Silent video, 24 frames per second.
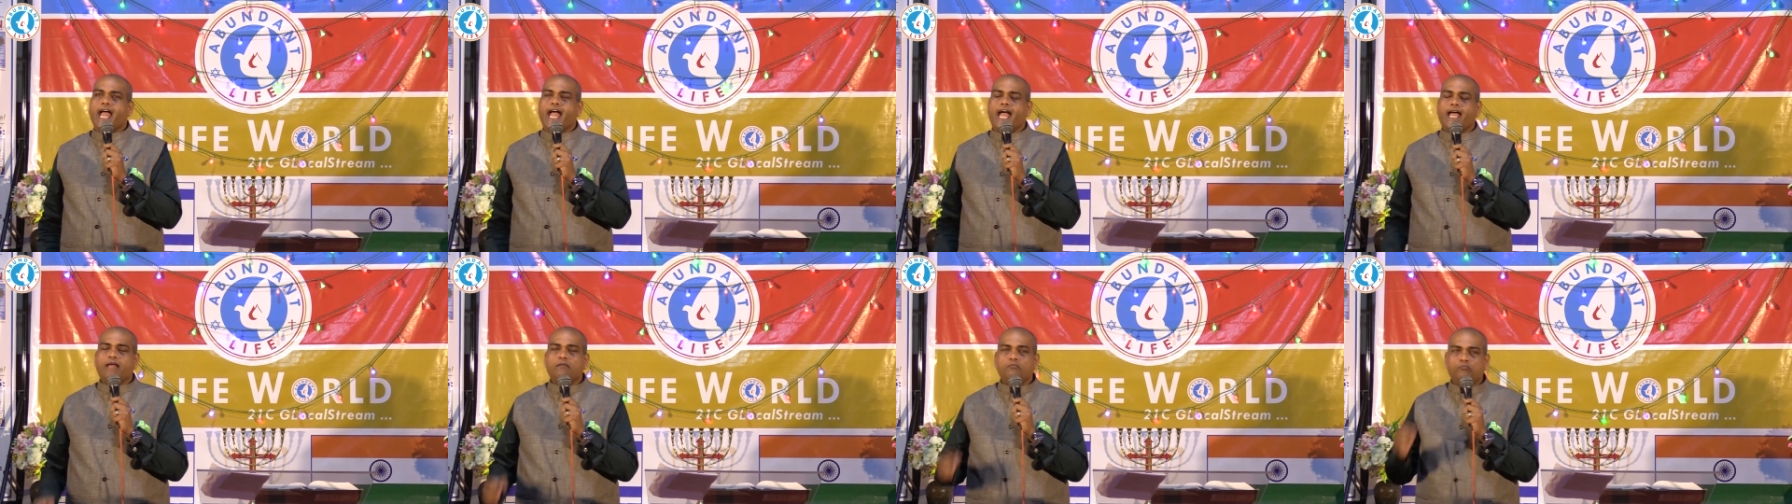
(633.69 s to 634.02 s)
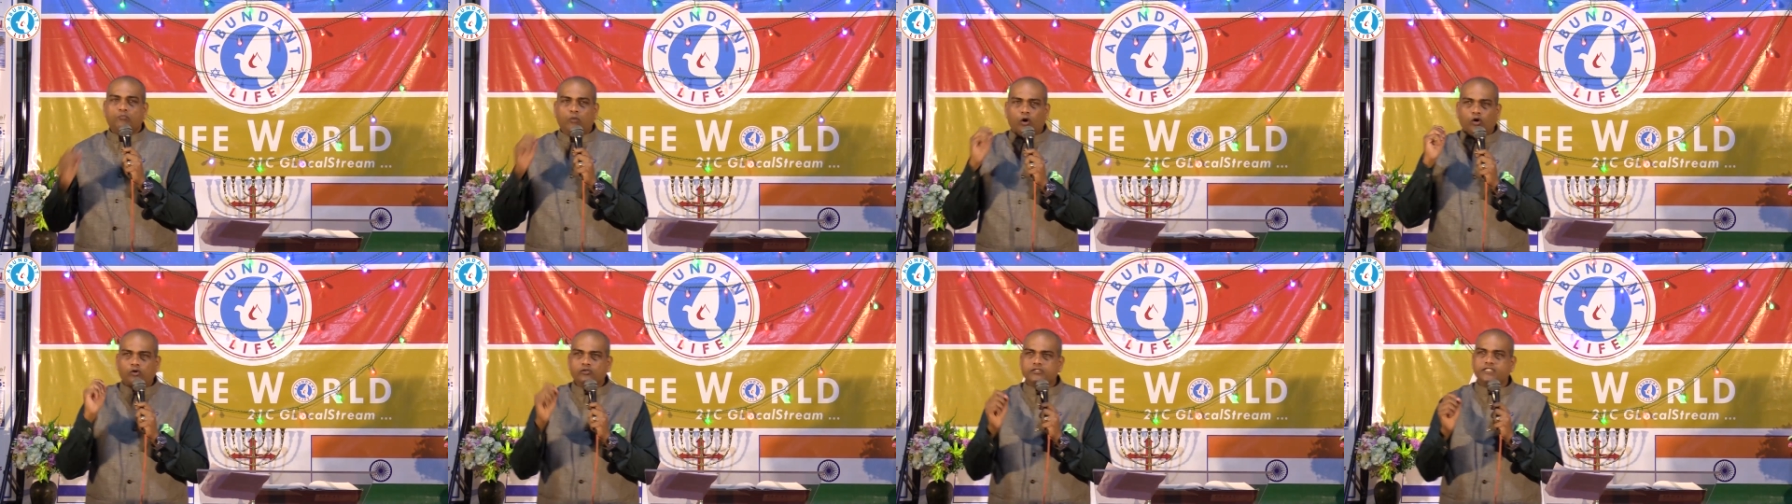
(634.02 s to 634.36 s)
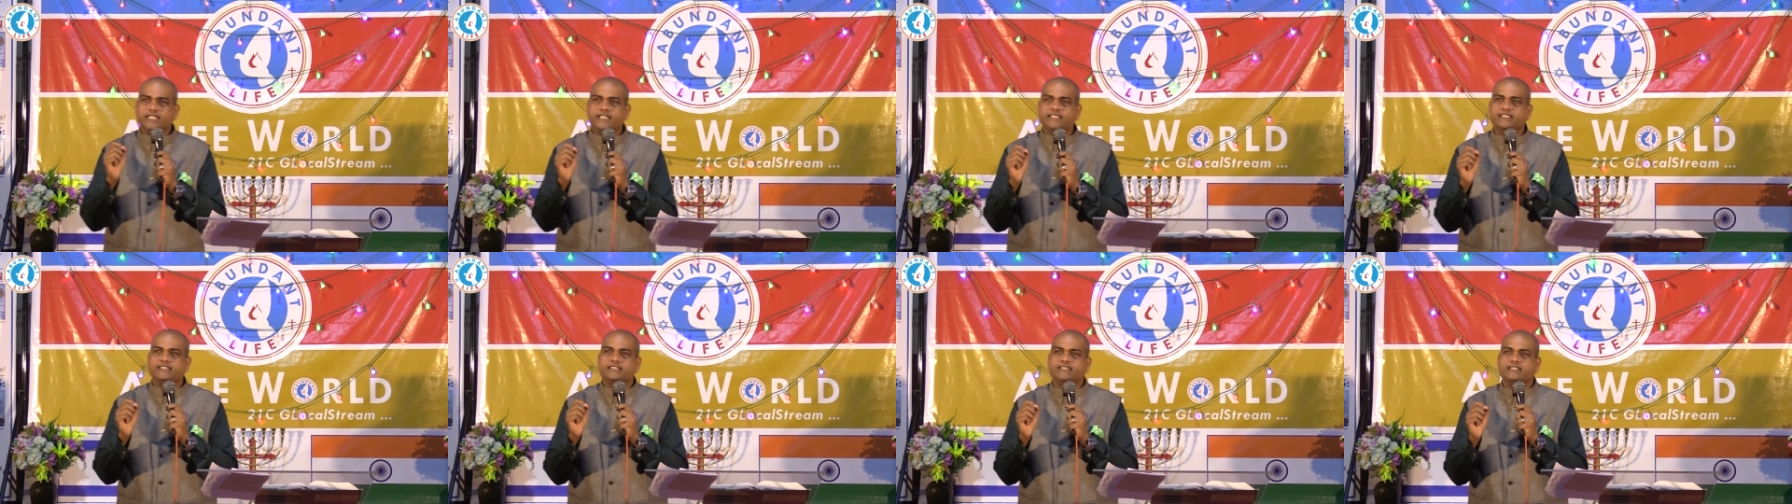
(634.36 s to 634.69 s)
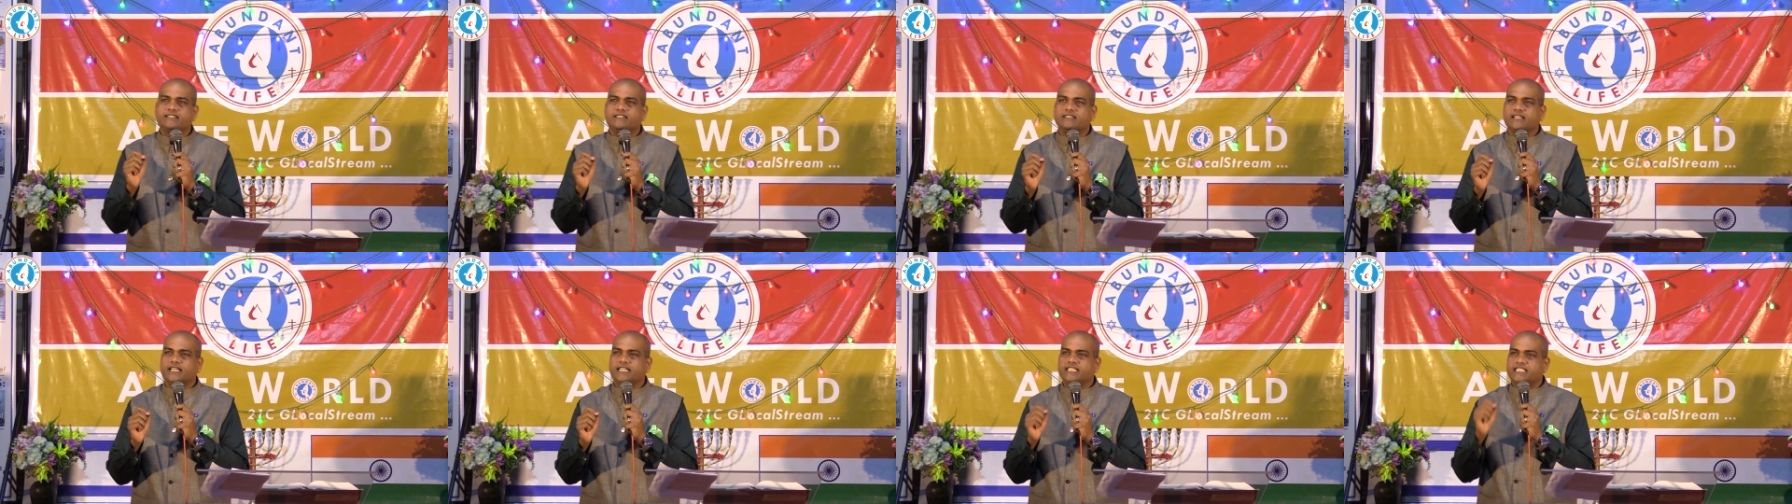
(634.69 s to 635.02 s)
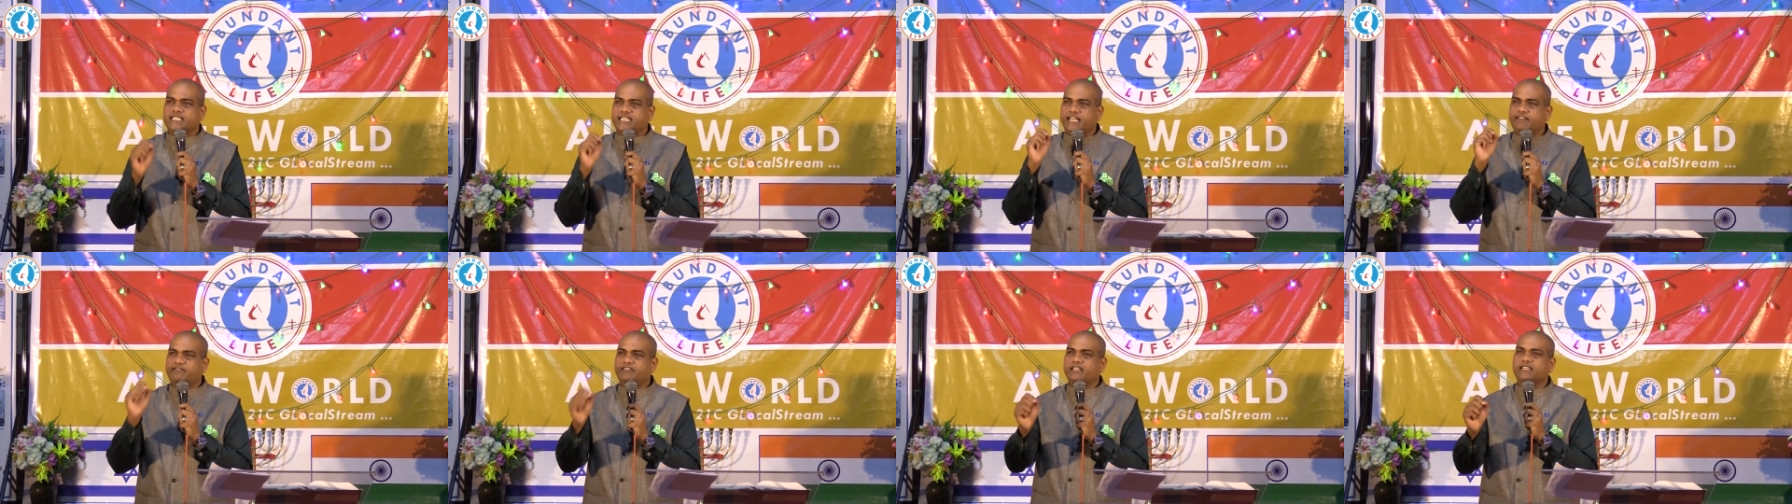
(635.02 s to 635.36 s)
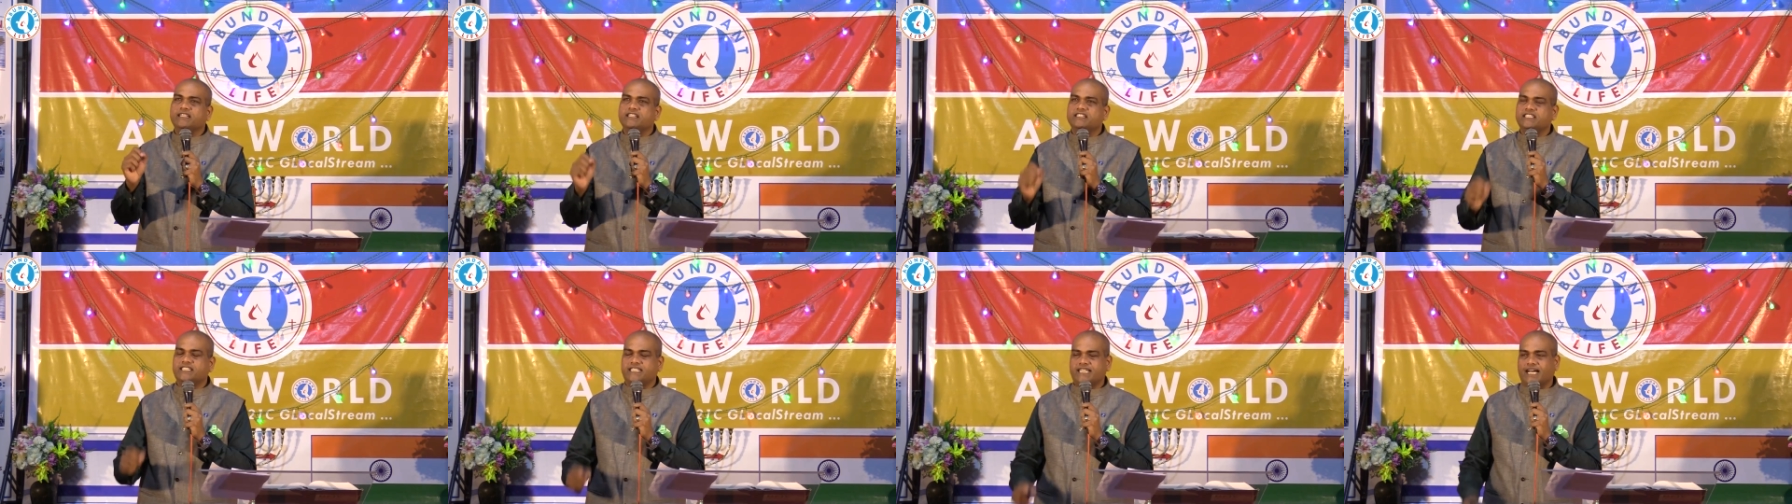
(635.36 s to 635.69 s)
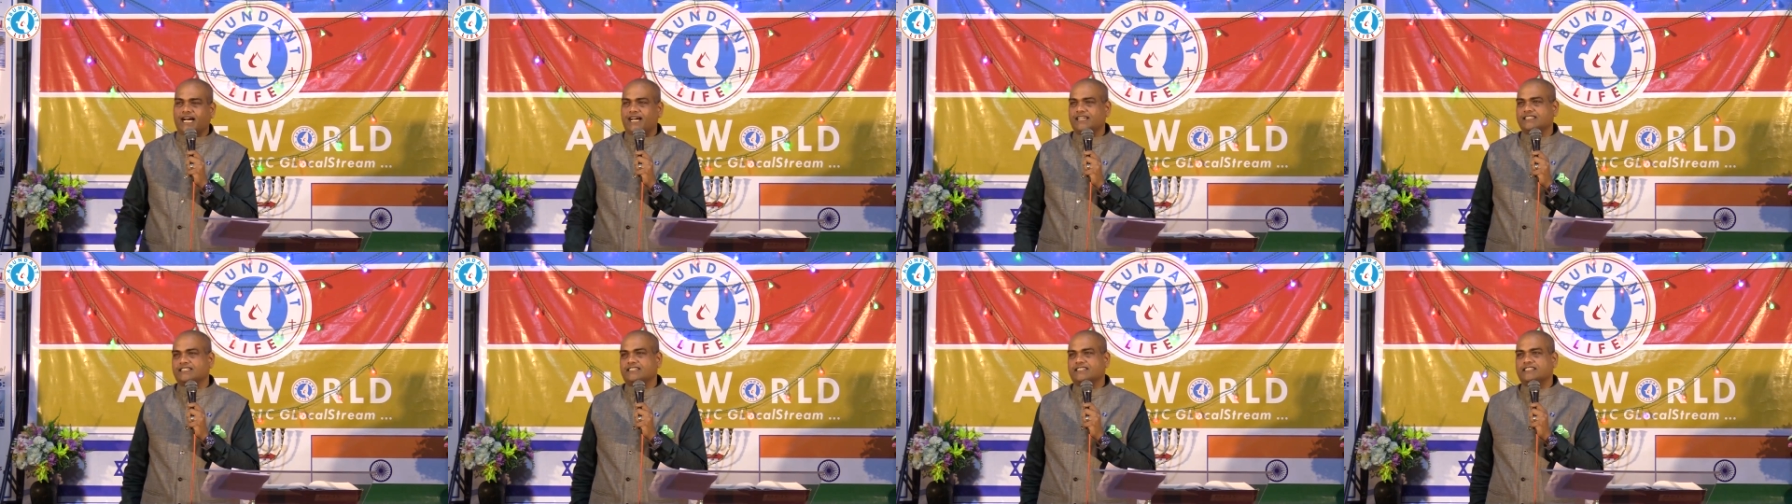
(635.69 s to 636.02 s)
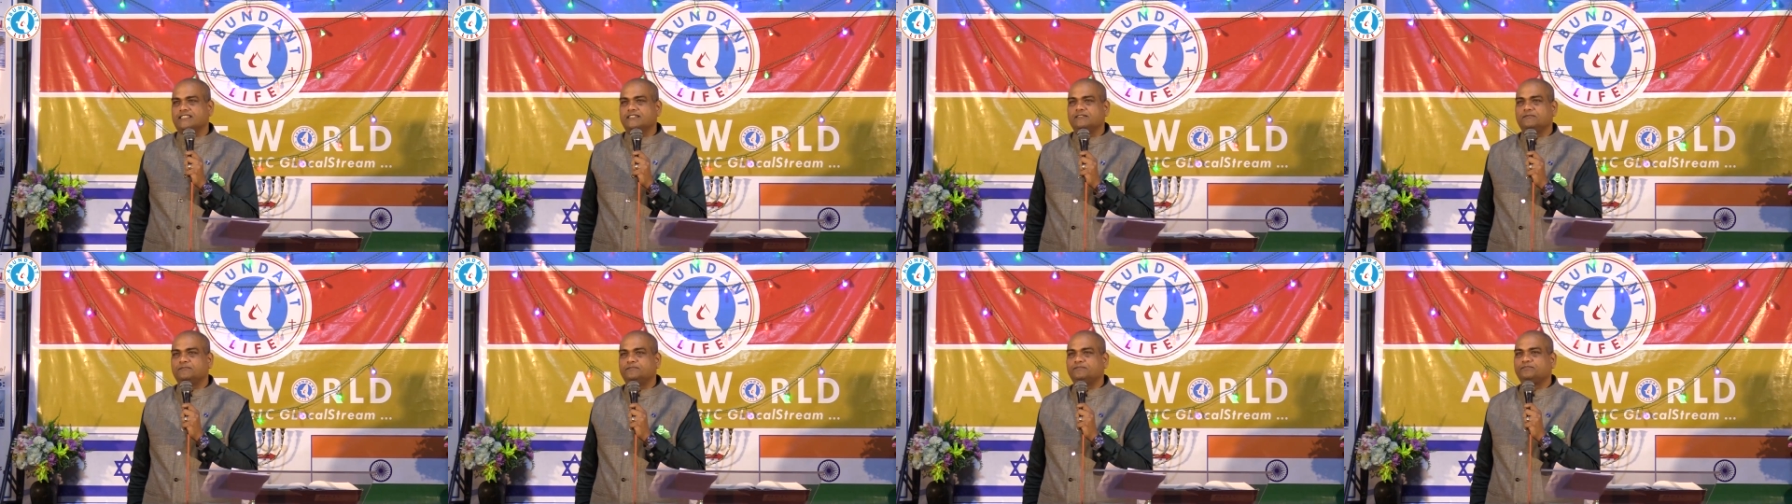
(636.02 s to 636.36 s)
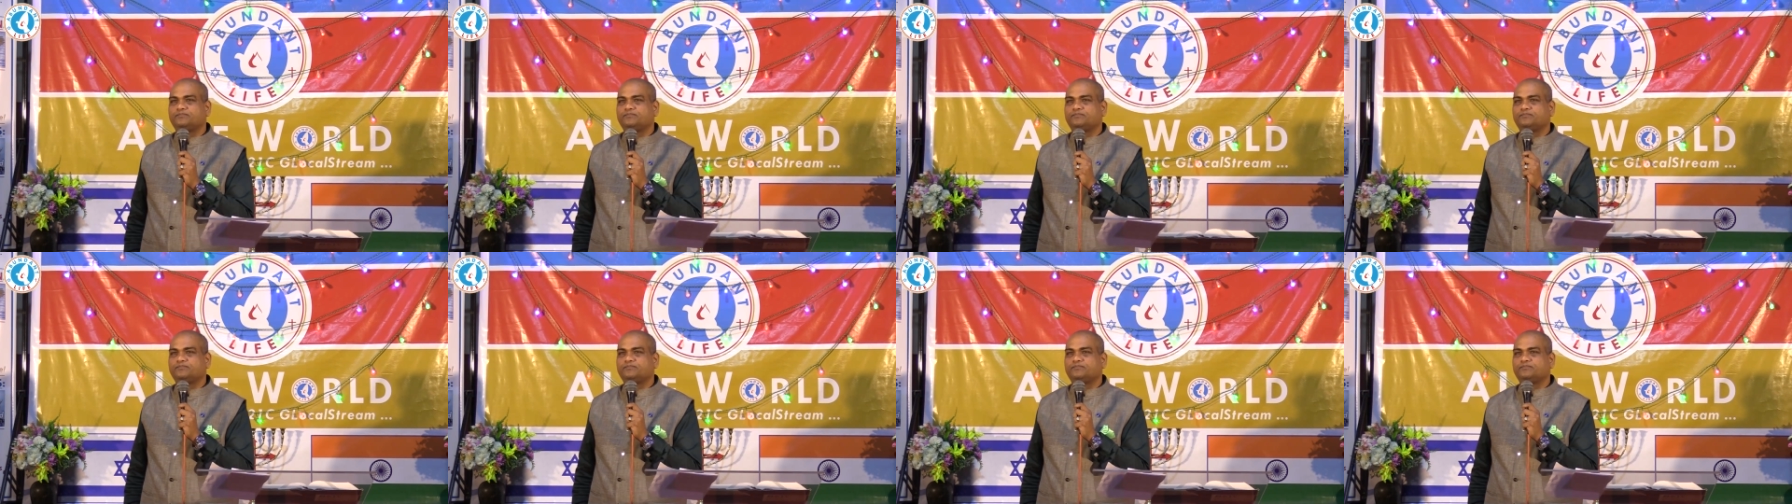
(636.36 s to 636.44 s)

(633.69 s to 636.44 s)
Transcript: And Moses is given this task.